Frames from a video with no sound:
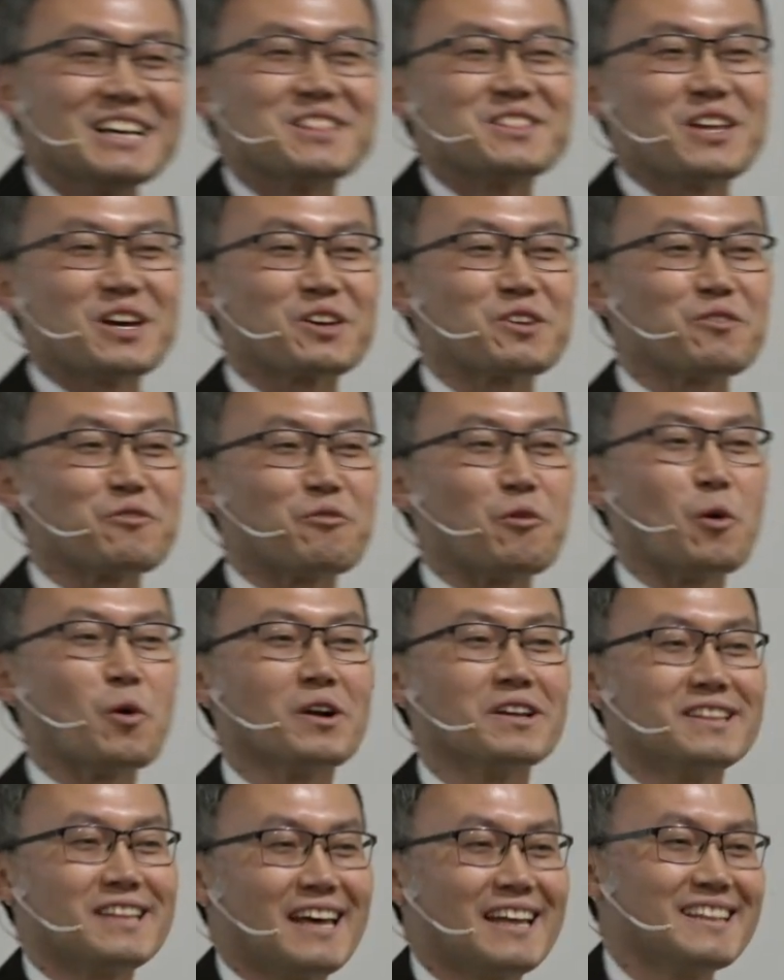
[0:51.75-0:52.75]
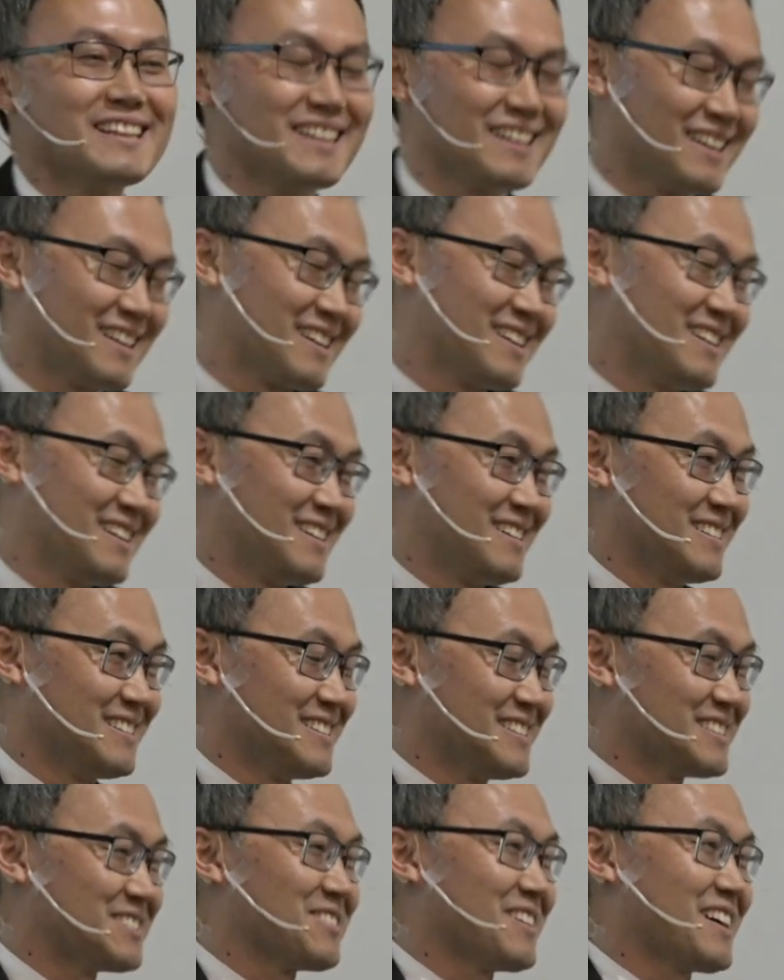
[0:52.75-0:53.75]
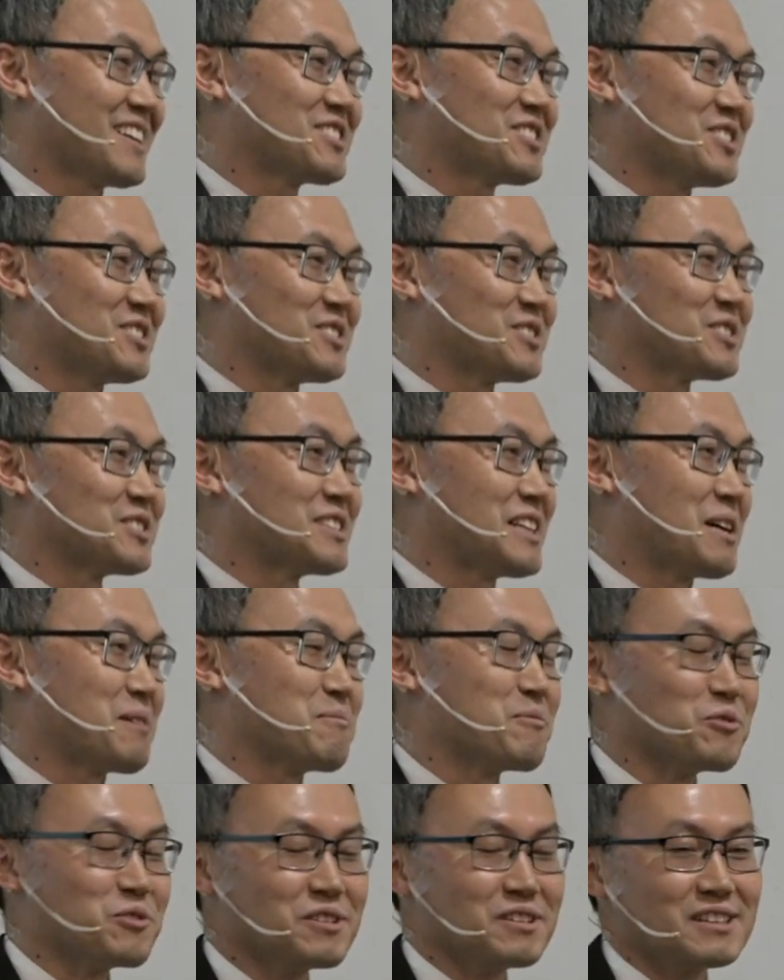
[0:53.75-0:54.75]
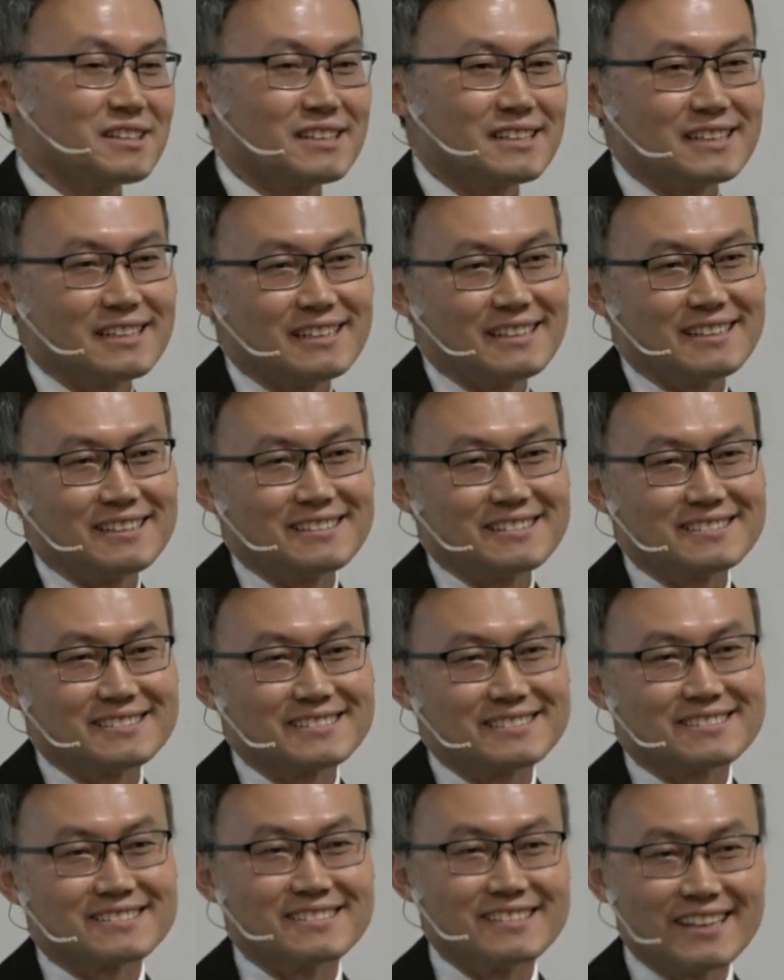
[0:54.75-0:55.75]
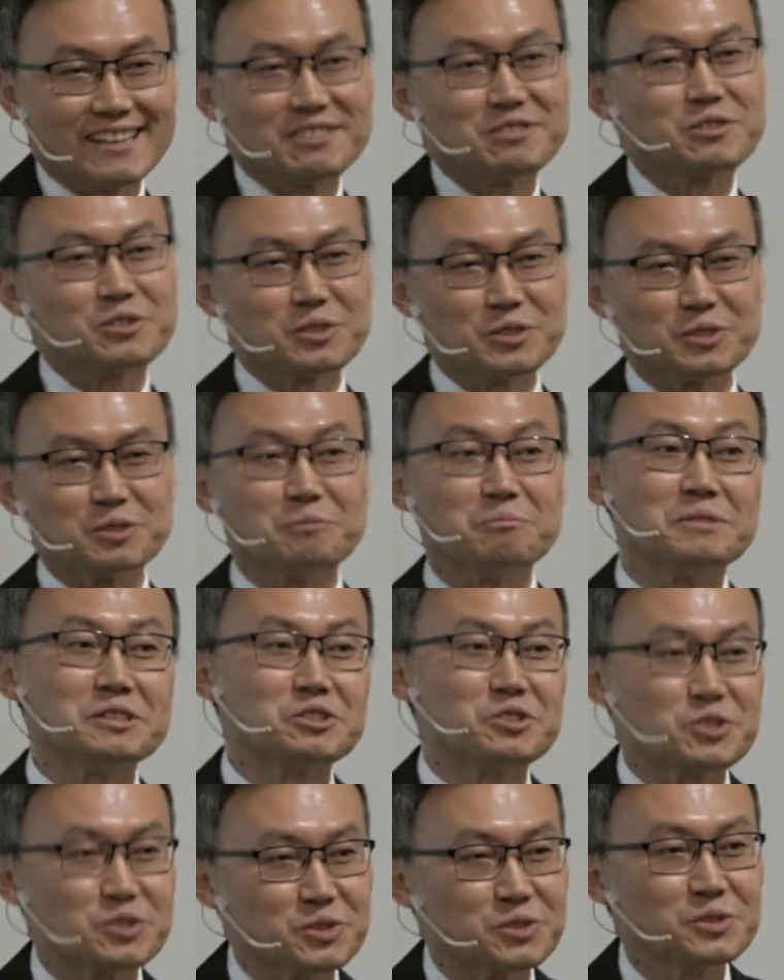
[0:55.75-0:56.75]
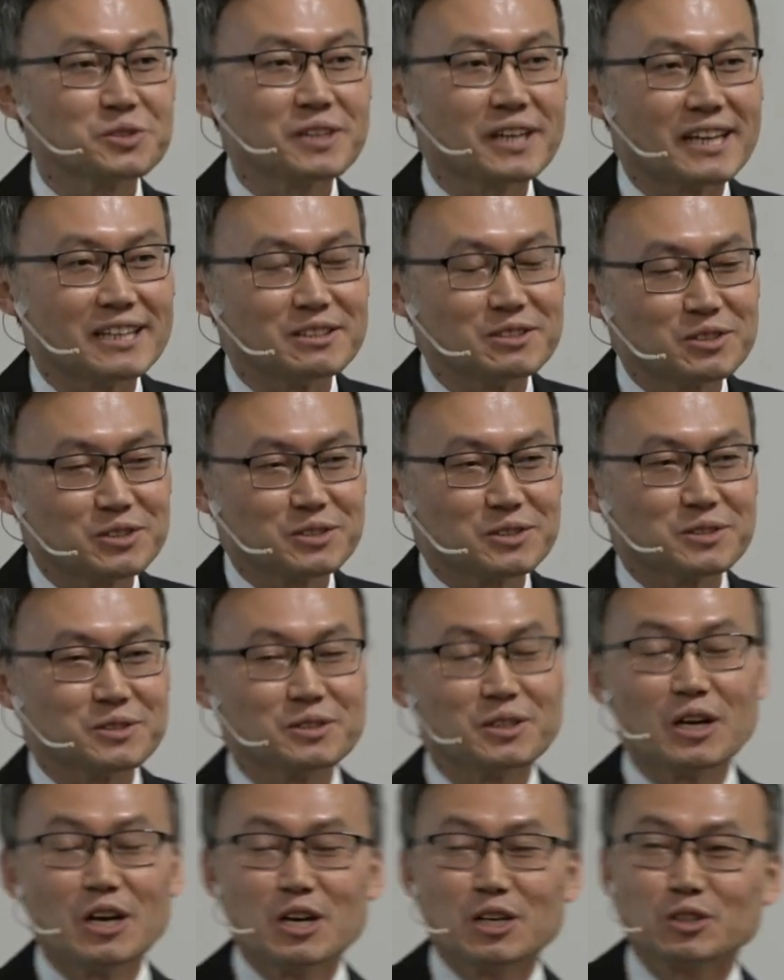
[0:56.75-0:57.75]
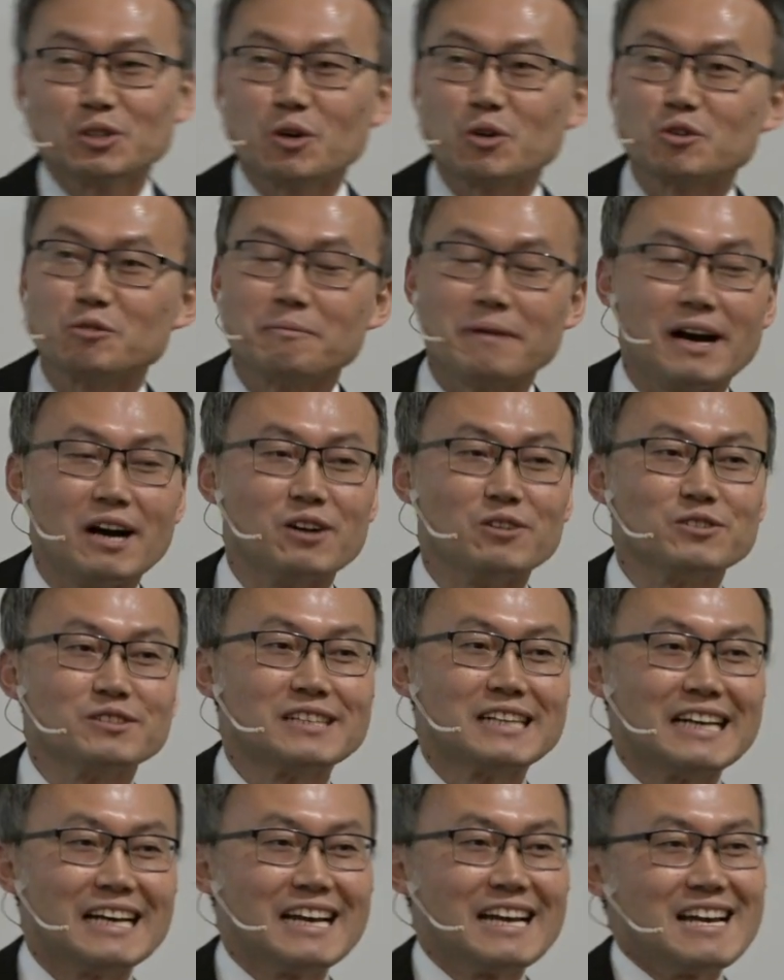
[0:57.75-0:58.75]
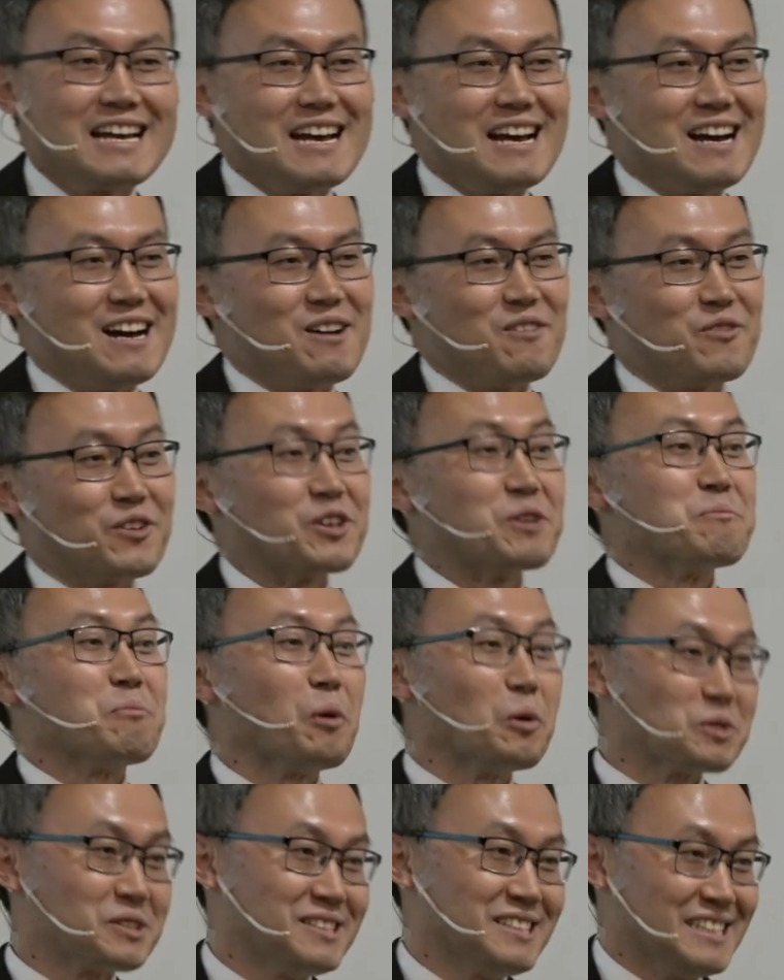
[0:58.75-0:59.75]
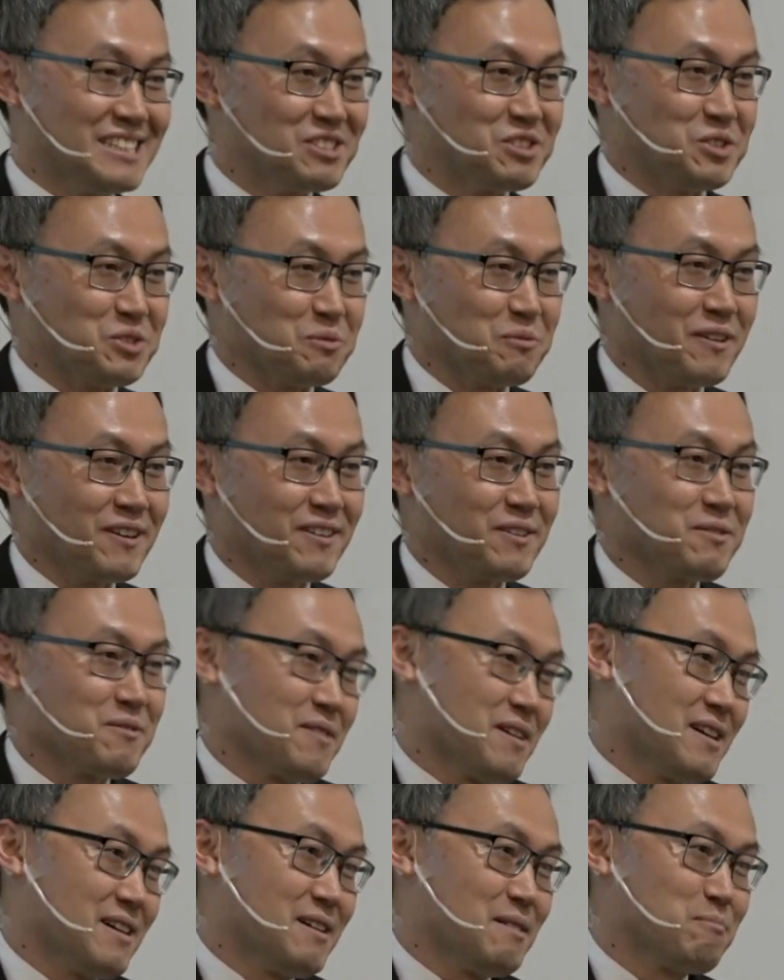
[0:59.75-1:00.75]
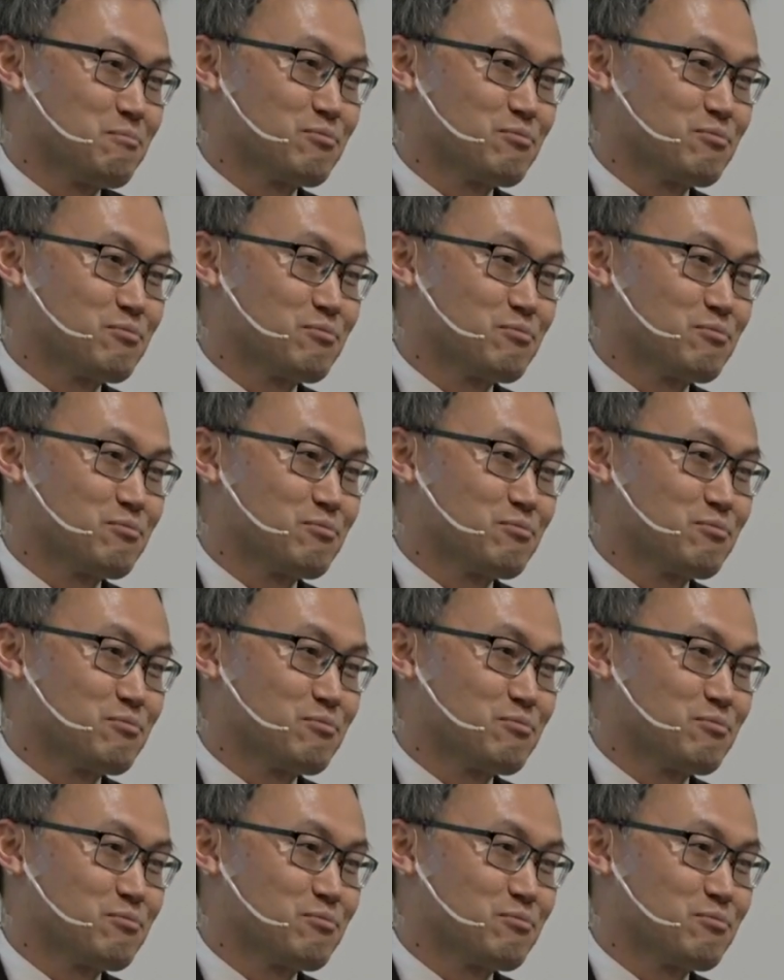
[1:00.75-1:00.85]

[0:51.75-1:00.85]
Thank you for attending uh, this lecture. Just I'm really uh, just glad to meet you and to talk about a uh, very important issue, very uh,